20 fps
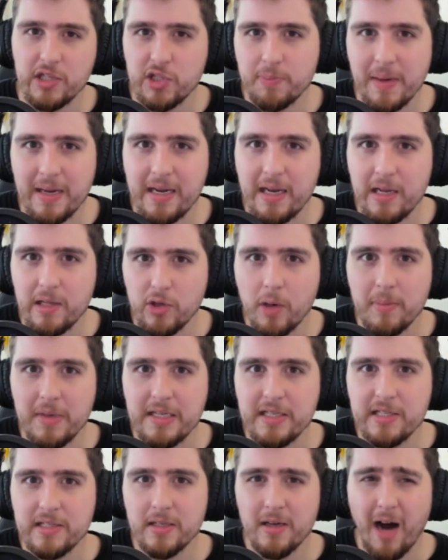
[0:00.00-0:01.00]
speaking
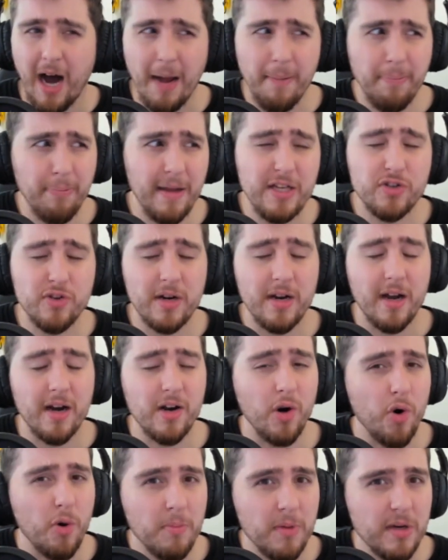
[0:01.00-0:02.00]
lobbies. I play Dreadhunger
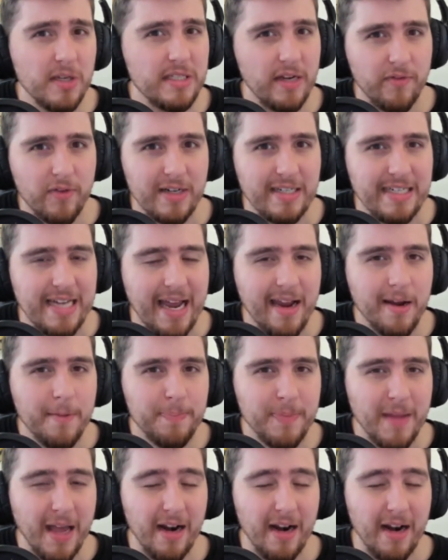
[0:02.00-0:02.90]
almost every day,